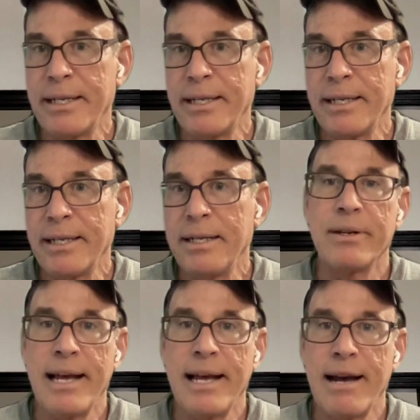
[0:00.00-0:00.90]
a half
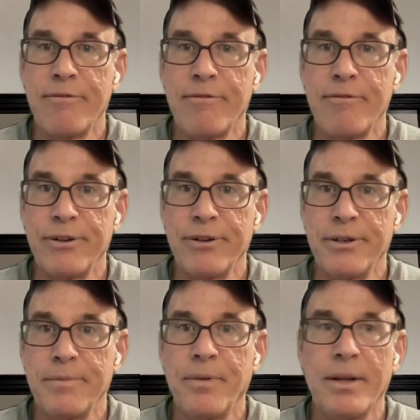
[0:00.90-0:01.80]
an hour in the
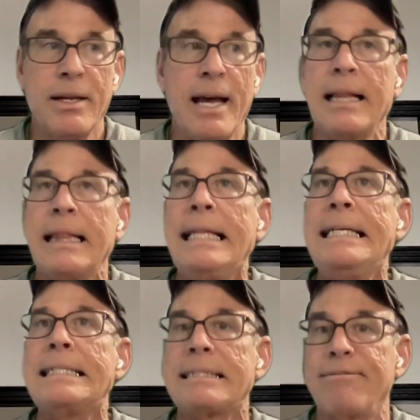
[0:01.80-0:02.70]
afternoon, at
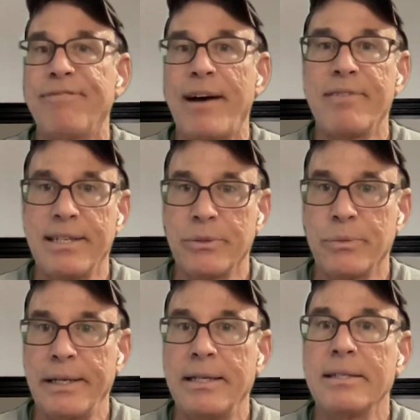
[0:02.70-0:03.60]
least 5
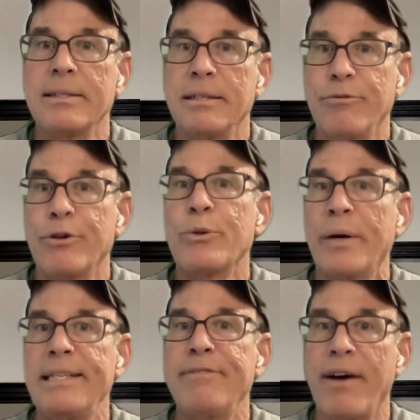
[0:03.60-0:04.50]
days a week for
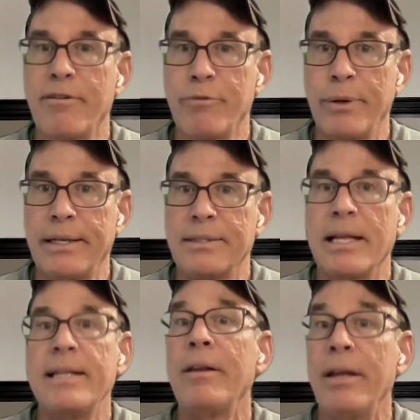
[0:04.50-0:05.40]
25
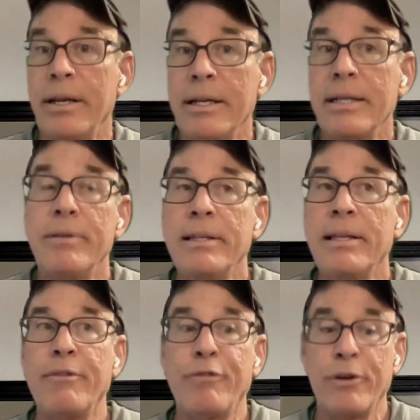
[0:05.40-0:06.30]
weeks. And
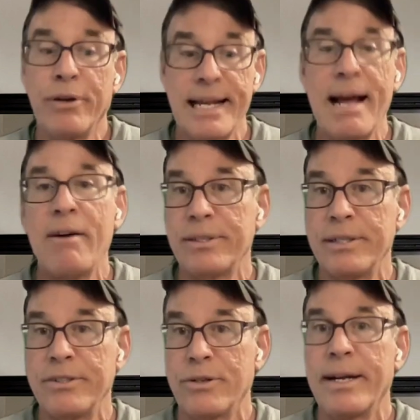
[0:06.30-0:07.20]
then if you're a
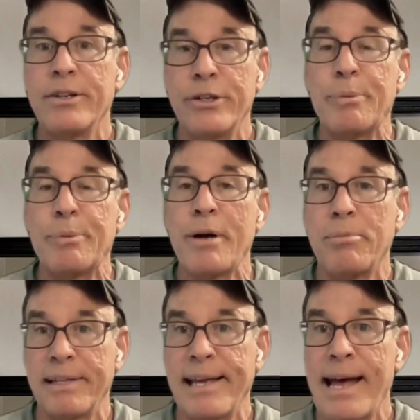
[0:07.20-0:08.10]
talented trainer, you
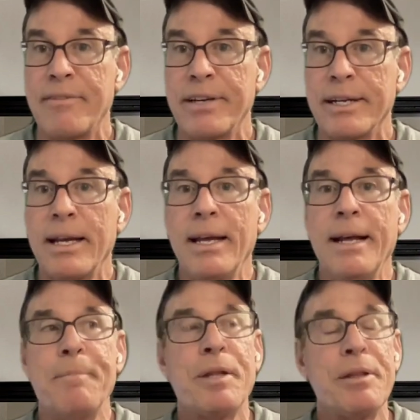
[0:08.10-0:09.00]
probably have it.
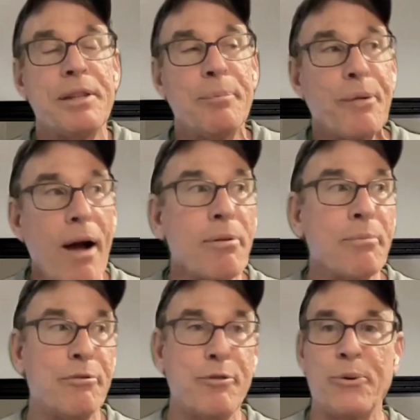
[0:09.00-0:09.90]
But the
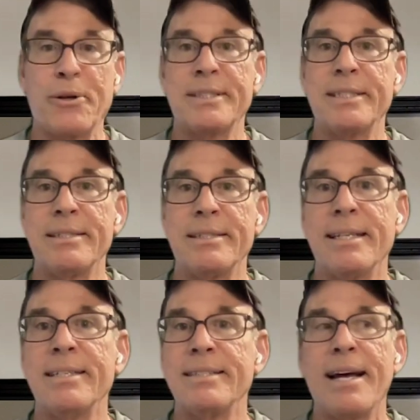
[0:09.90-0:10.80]
problem, of course,
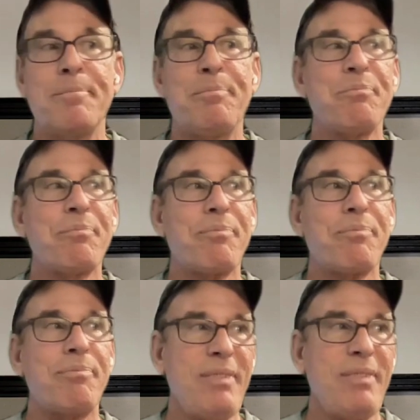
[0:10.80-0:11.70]
is that
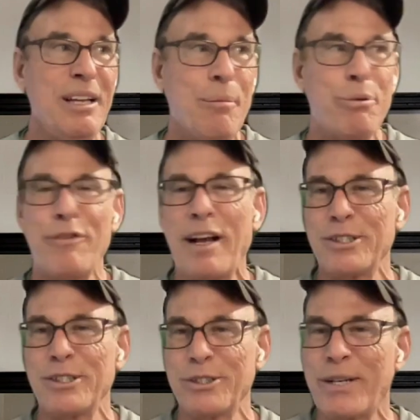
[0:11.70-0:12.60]

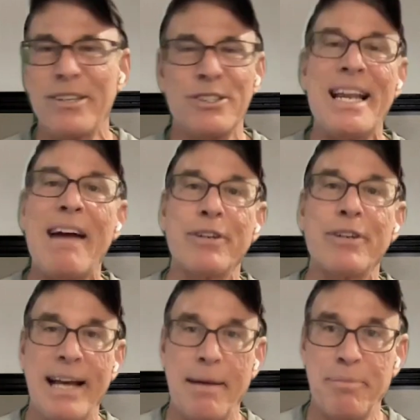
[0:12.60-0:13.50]
professional trainers
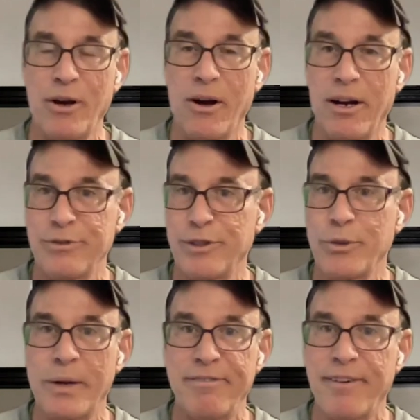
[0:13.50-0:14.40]
never kept dogs
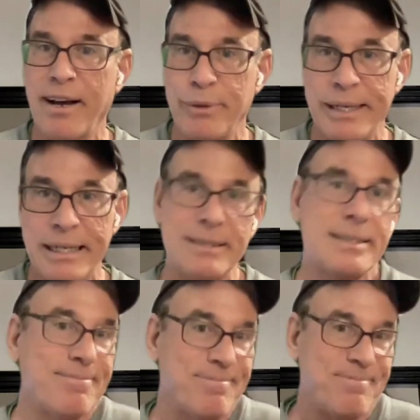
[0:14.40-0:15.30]
for 25
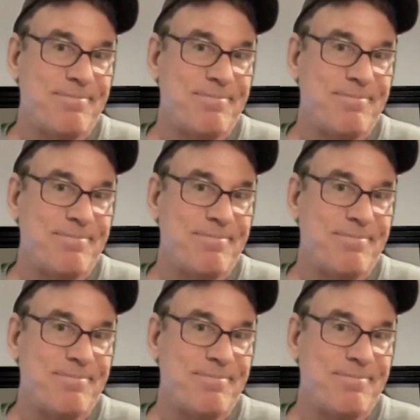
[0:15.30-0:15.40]
weeks,